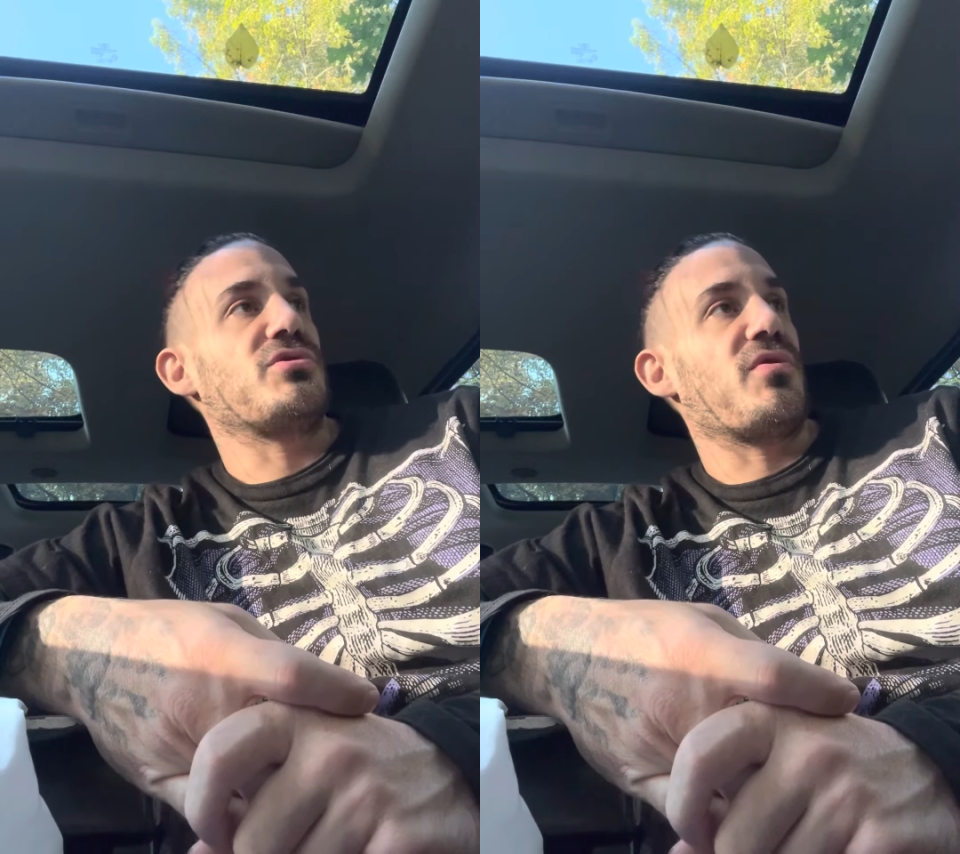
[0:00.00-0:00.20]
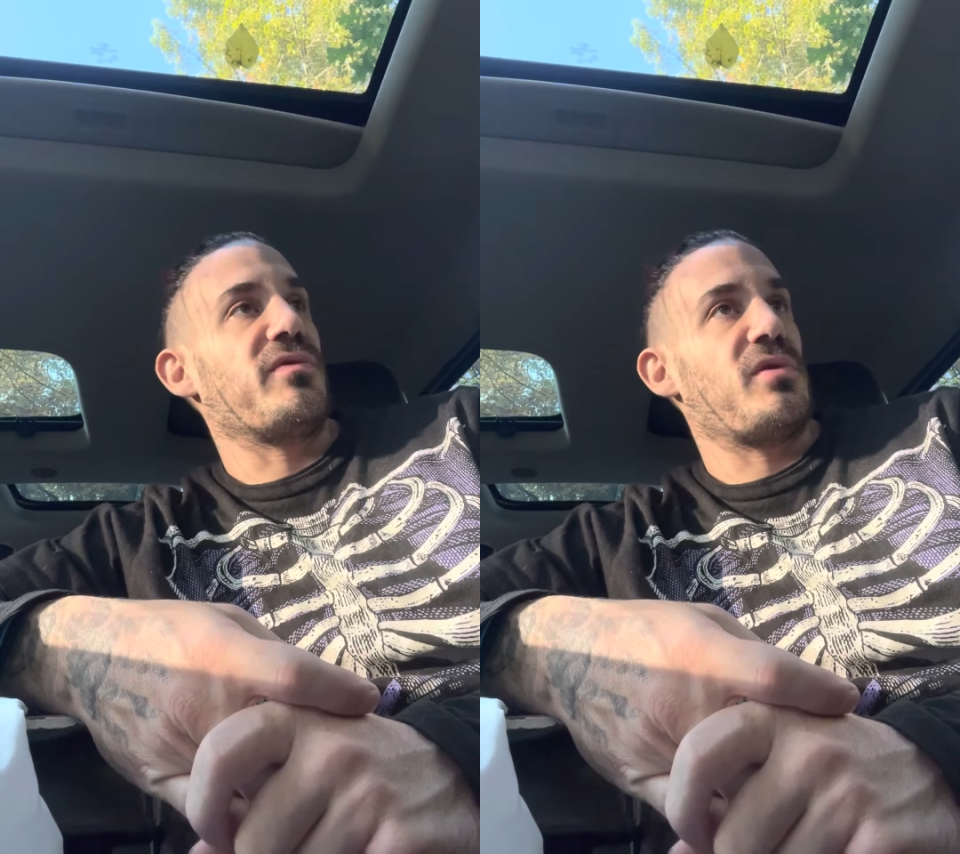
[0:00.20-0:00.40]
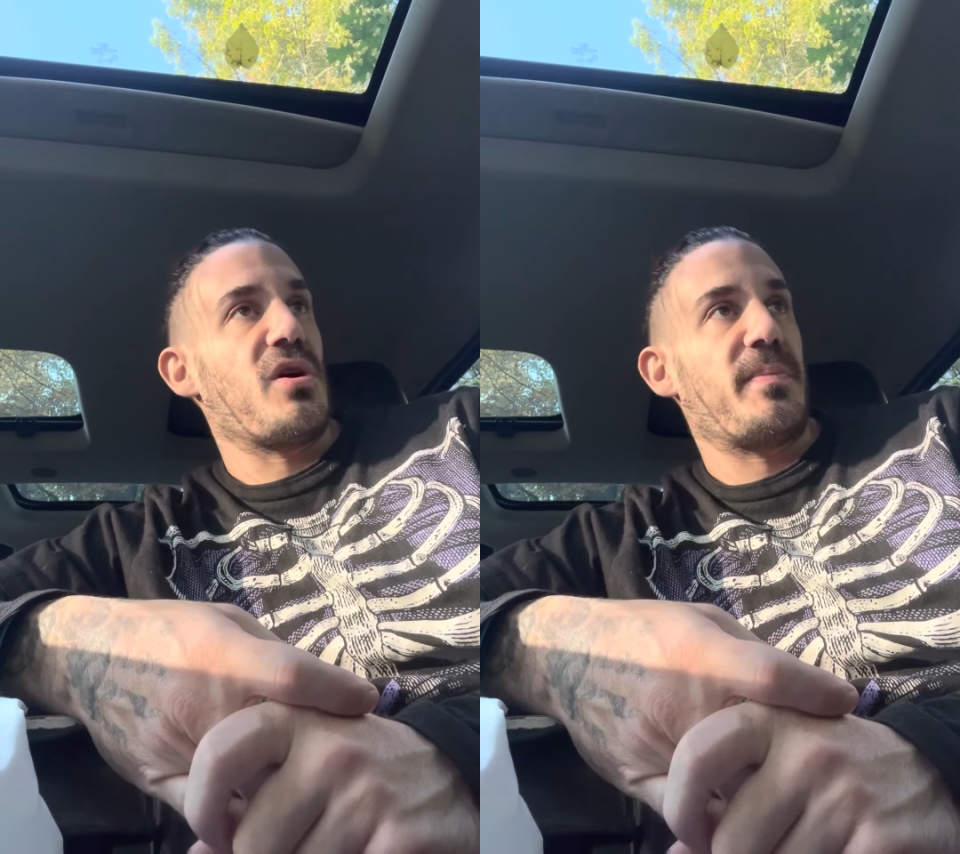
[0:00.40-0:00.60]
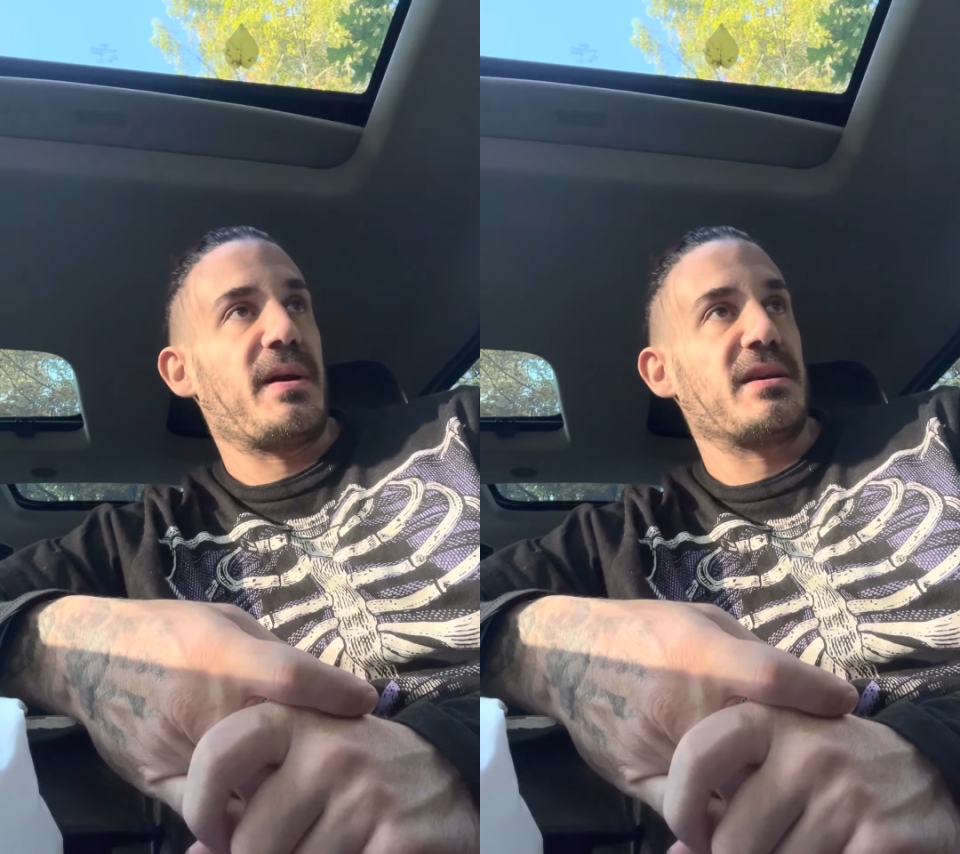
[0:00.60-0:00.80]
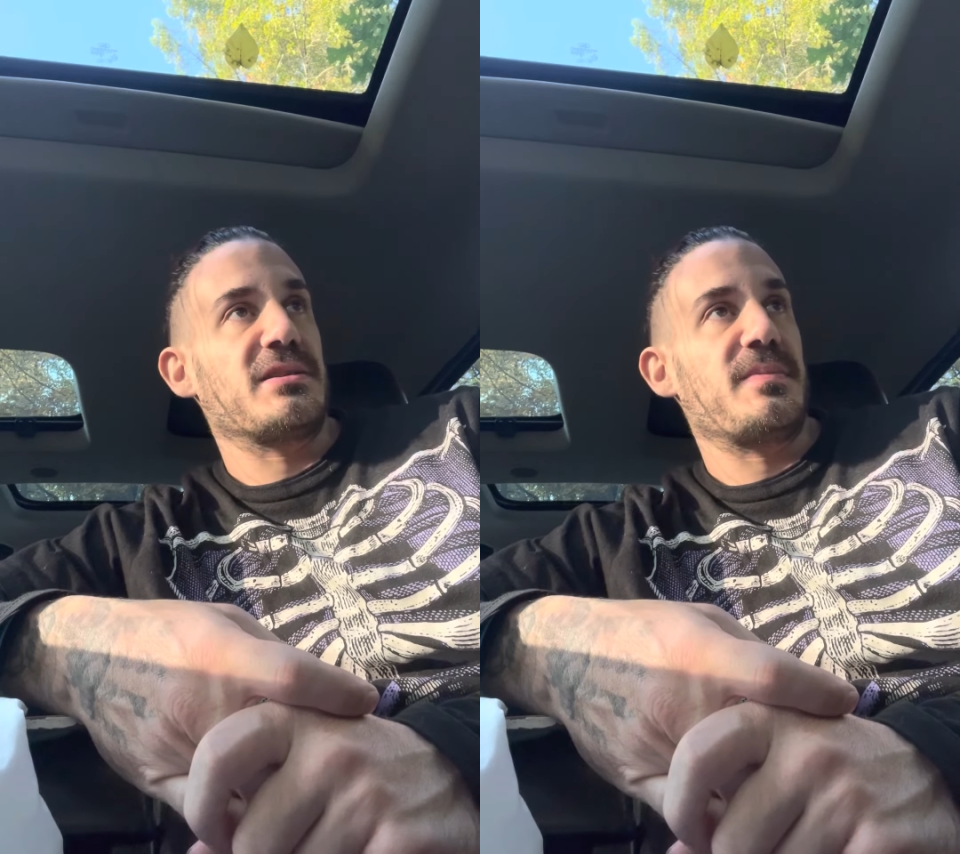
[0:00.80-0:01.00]
overlooked
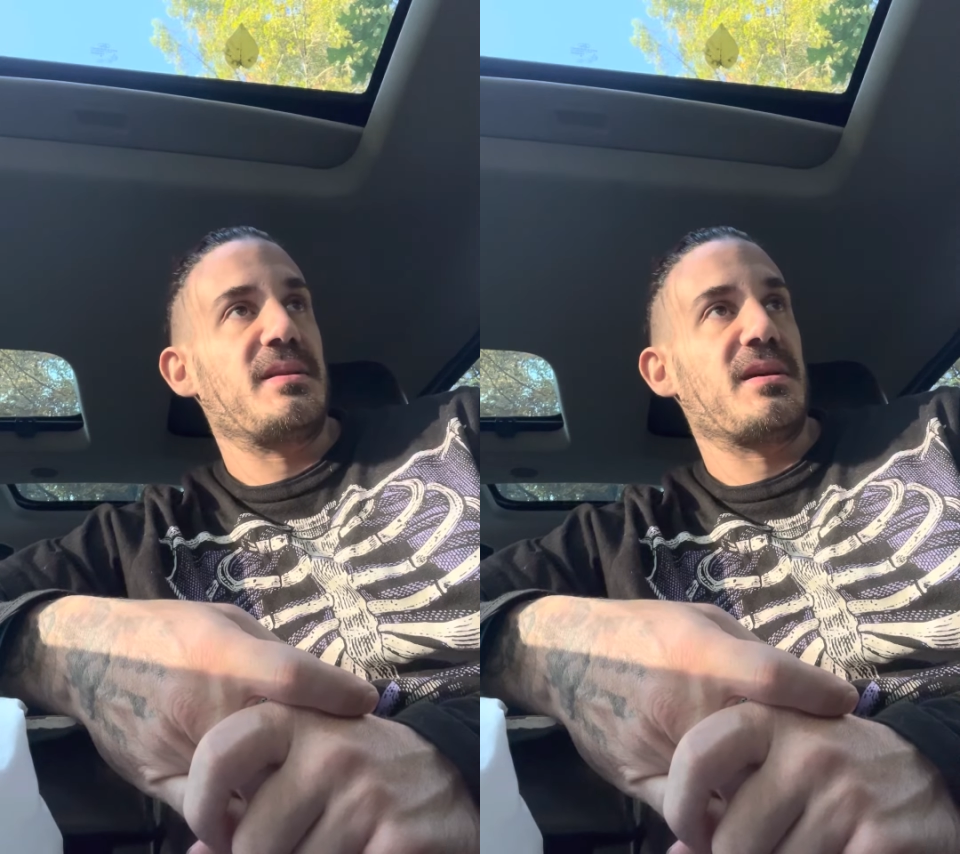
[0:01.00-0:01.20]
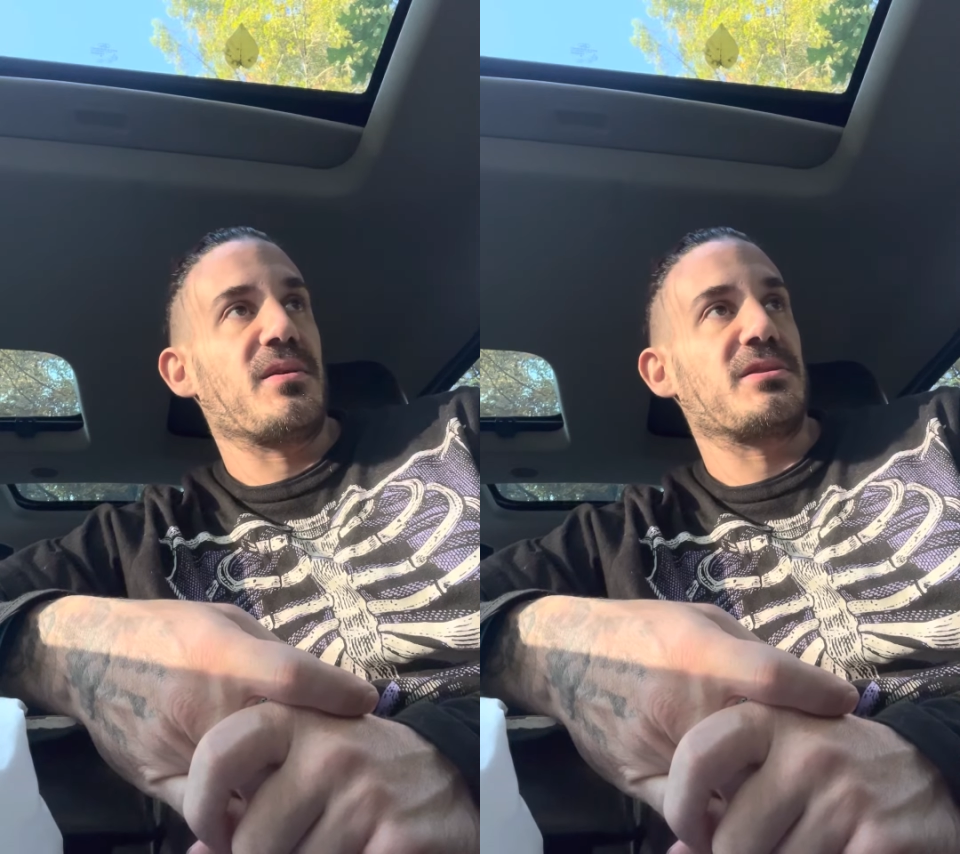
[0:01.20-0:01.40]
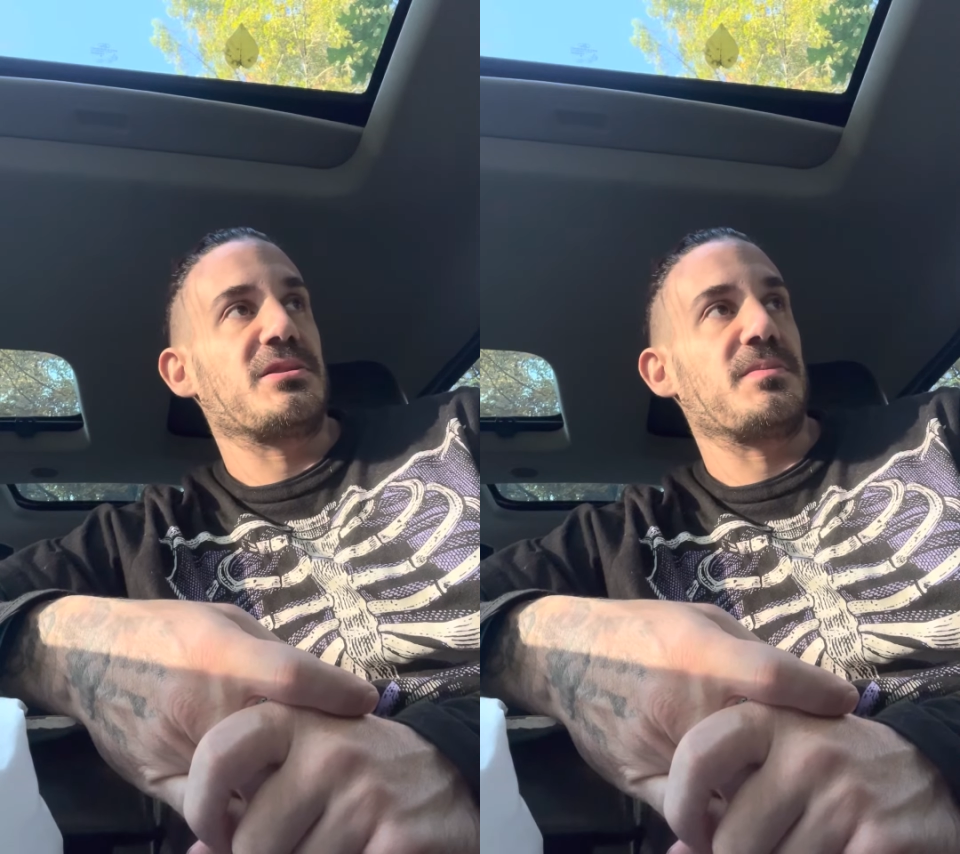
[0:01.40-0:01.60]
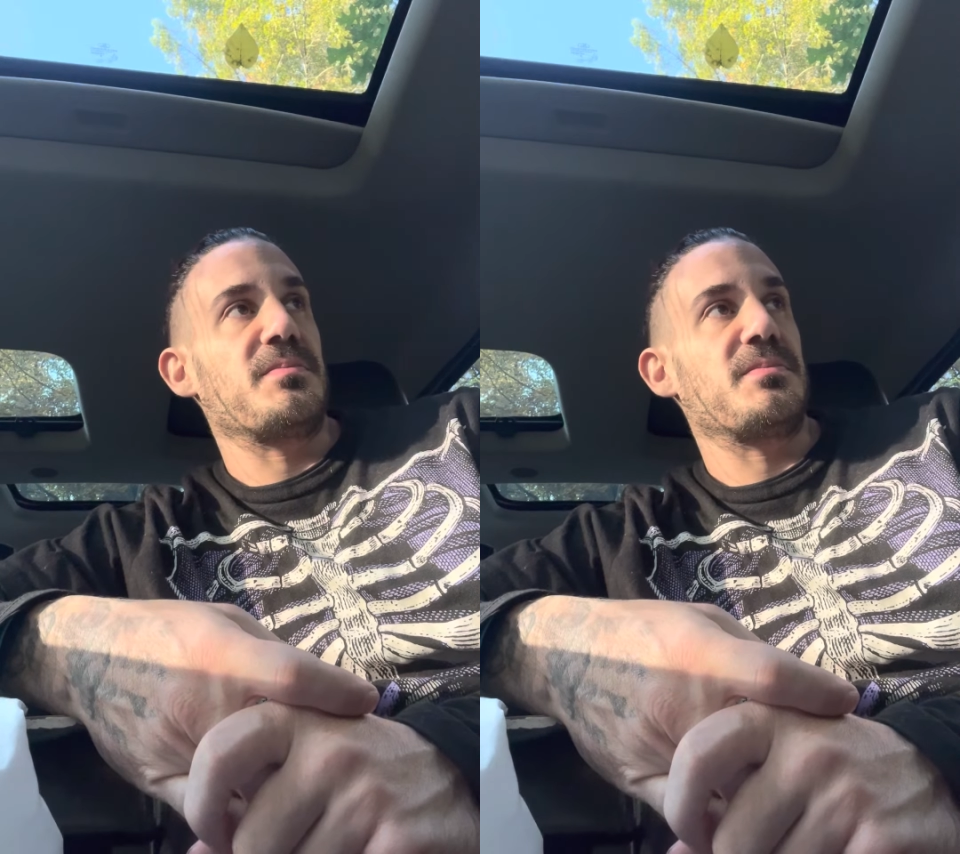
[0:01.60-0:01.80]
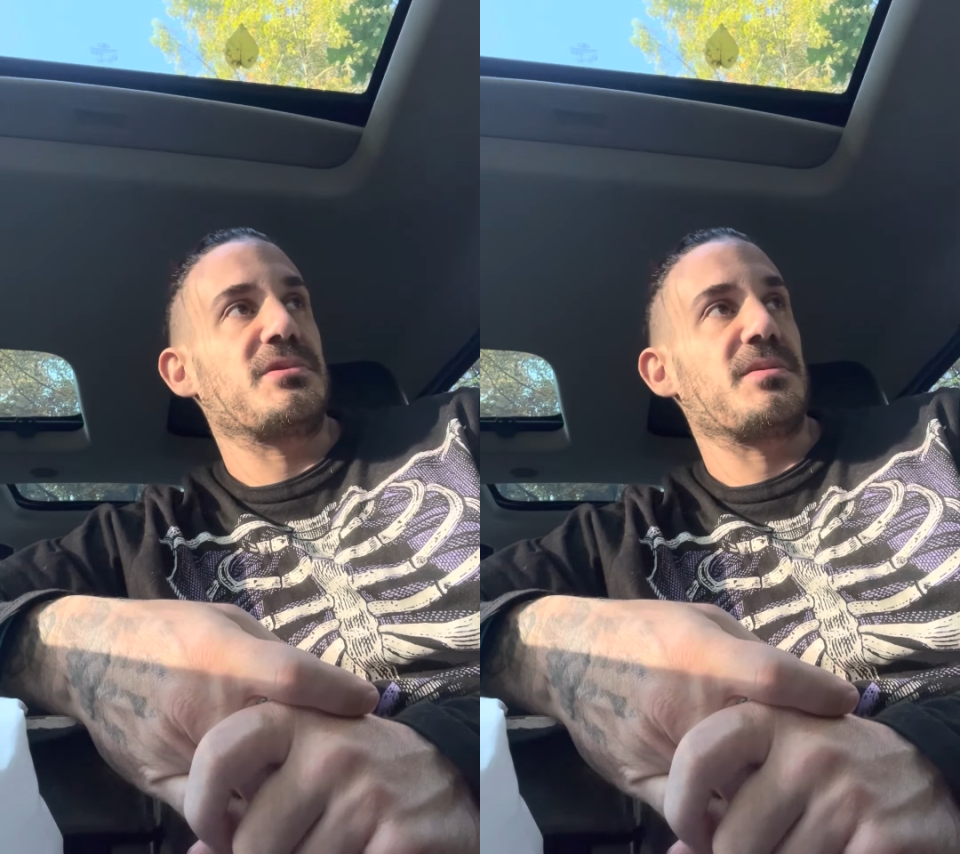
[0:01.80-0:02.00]
because I've been dealt some